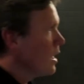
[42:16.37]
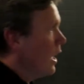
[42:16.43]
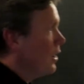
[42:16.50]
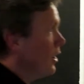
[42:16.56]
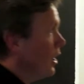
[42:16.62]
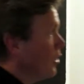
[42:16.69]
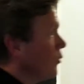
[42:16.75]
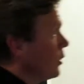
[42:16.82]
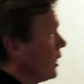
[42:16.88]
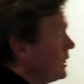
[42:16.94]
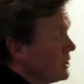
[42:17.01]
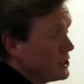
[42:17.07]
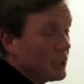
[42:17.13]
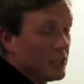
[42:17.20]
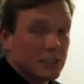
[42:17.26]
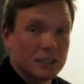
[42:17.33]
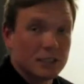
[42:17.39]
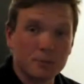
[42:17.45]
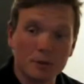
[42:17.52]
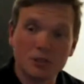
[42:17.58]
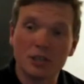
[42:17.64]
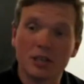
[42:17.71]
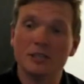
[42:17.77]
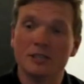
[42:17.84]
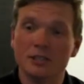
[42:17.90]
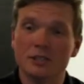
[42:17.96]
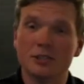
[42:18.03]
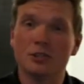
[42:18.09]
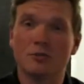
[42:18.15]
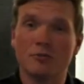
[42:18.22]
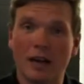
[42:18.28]
Another way you can change it is by changing
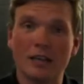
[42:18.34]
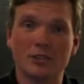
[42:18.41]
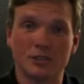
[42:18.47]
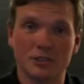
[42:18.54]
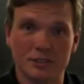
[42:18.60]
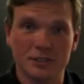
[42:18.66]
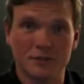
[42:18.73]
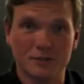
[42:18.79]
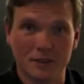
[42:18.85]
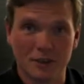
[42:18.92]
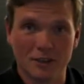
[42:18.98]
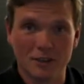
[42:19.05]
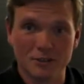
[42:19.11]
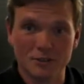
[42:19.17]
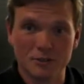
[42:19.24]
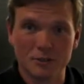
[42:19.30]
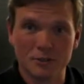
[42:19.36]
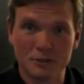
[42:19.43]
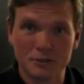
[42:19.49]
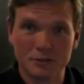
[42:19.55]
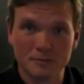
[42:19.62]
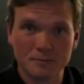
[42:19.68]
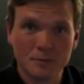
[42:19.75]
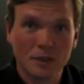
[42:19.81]
the direction of the light source.